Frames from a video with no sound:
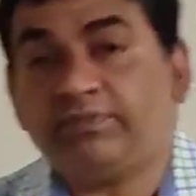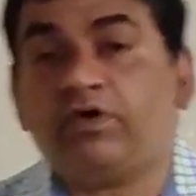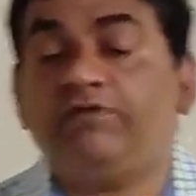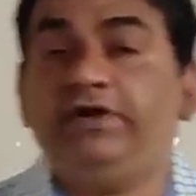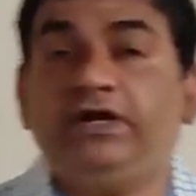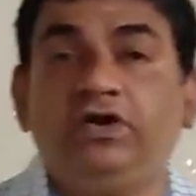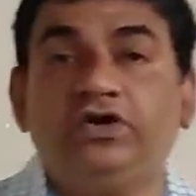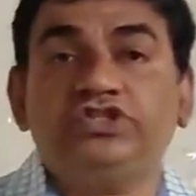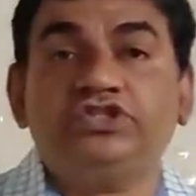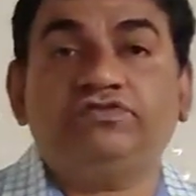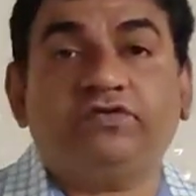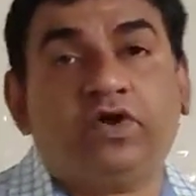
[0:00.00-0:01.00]
profit
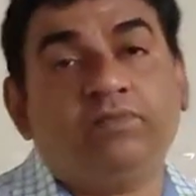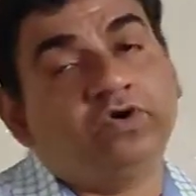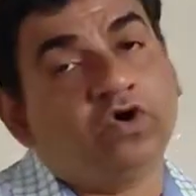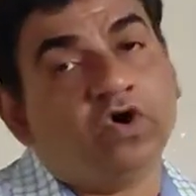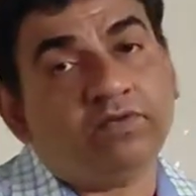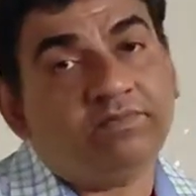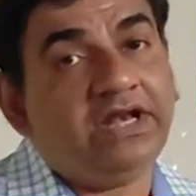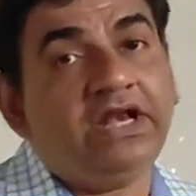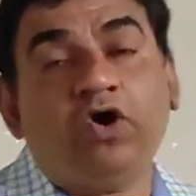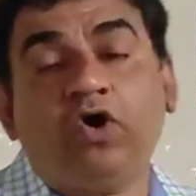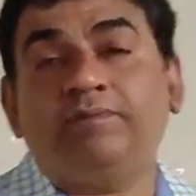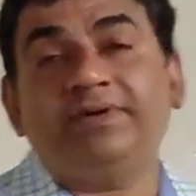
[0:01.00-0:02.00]
loss from normal
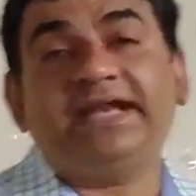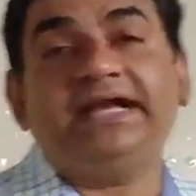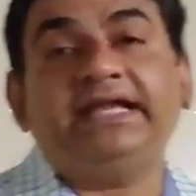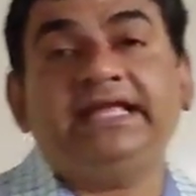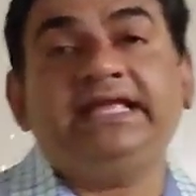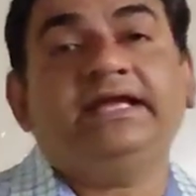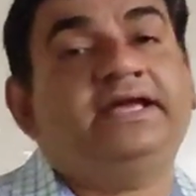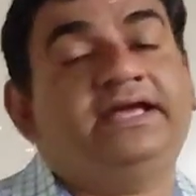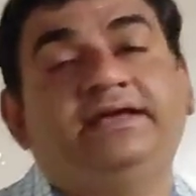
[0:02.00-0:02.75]
operating